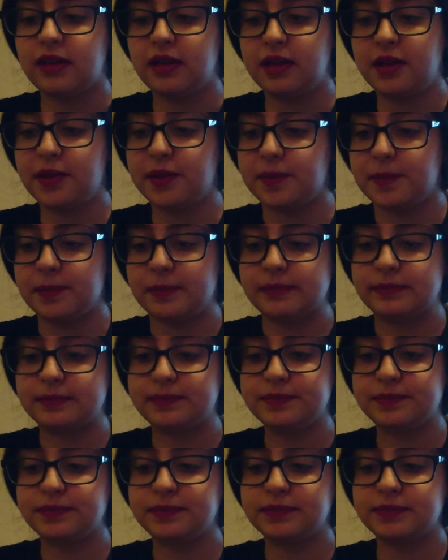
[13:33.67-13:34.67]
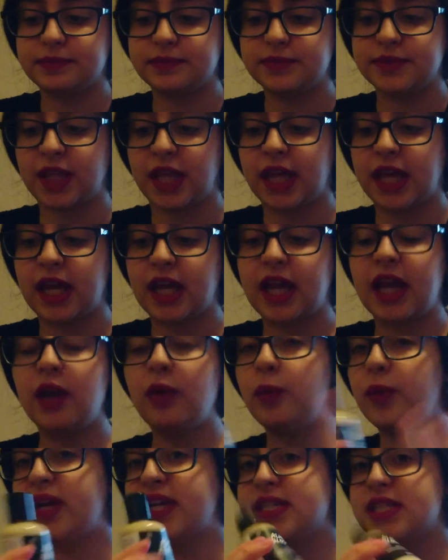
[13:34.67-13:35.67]
Um, like I kind
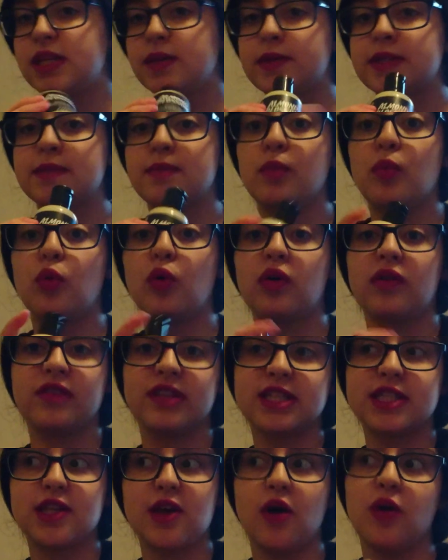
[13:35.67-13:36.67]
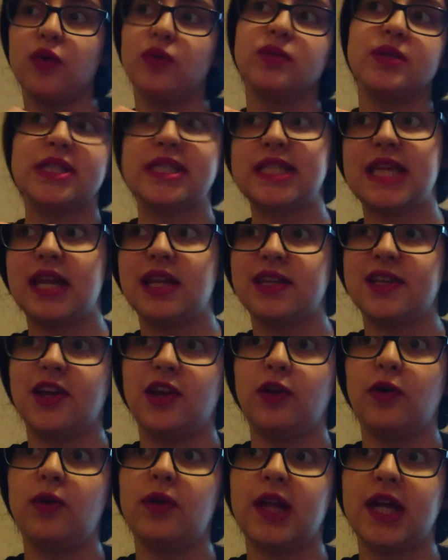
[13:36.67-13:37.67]
of wished it was more of its own scent
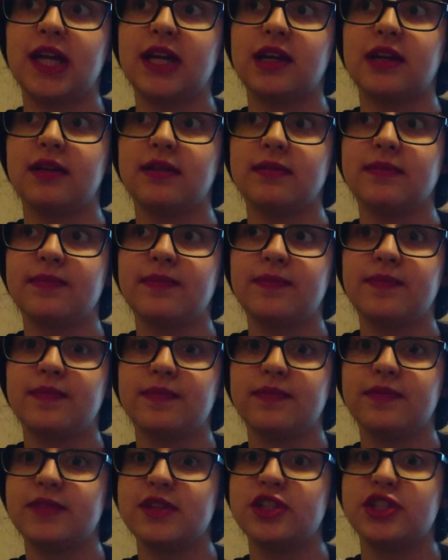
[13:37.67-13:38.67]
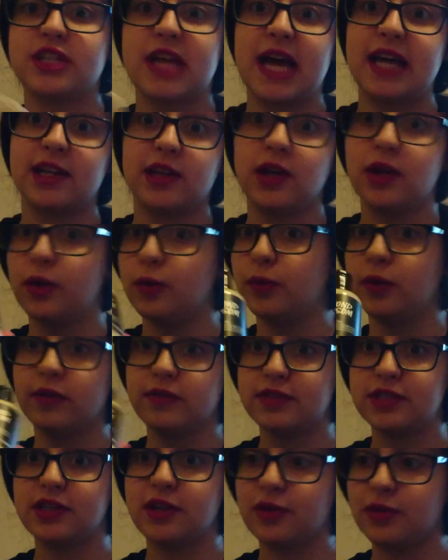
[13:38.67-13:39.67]
and not like a shadow
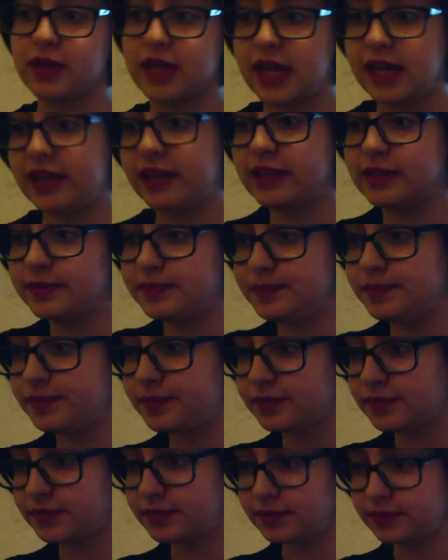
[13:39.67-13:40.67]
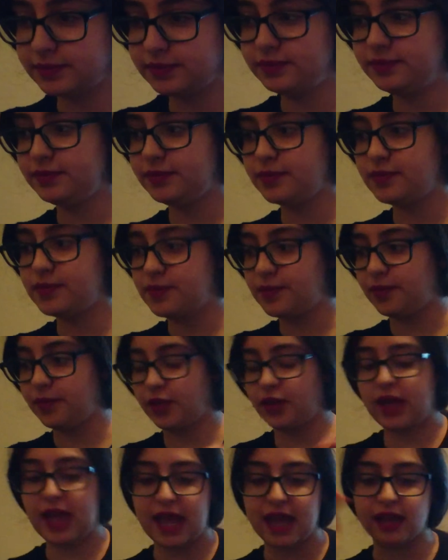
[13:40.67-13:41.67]
of snow cake.
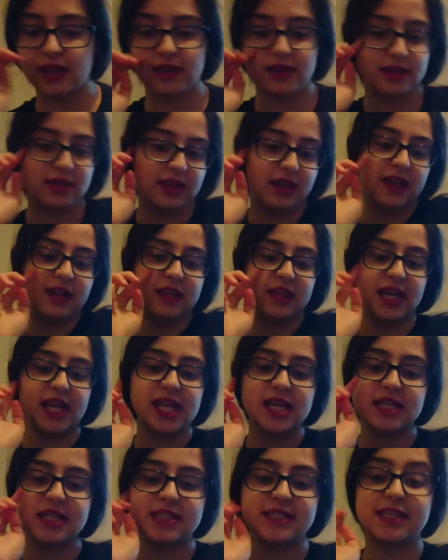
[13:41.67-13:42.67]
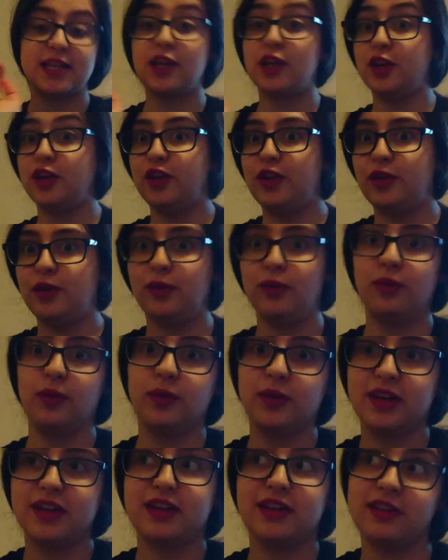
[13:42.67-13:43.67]
Okay, the next
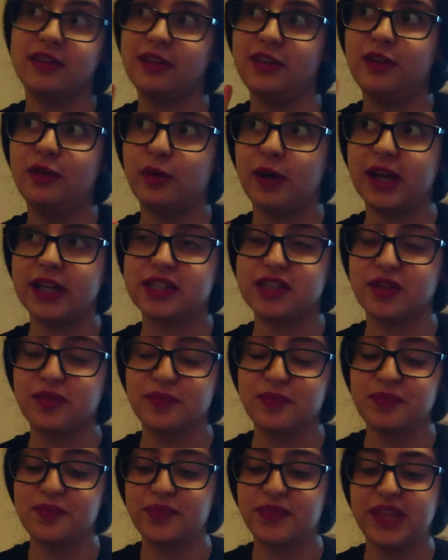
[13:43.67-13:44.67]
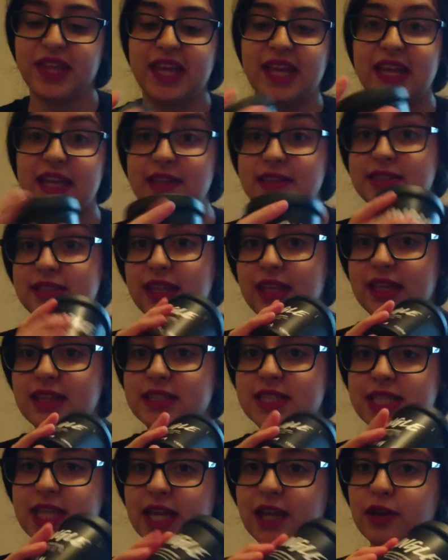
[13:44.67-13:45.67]
new new item is
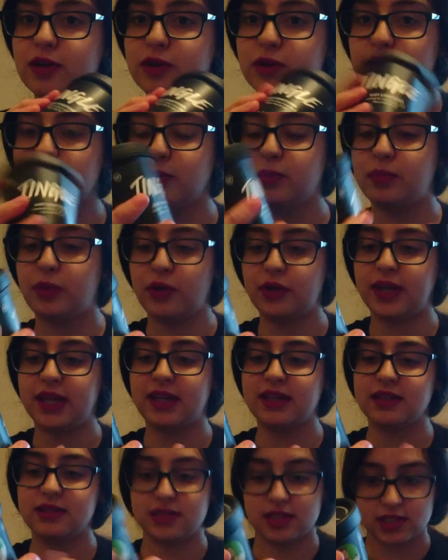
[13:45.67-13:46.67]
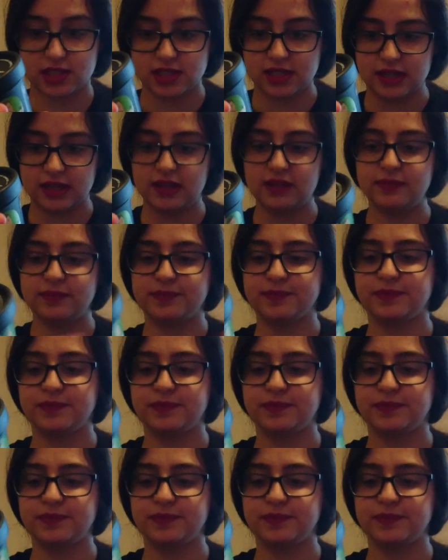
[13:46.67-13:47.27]
the Tingle Body Conditioner.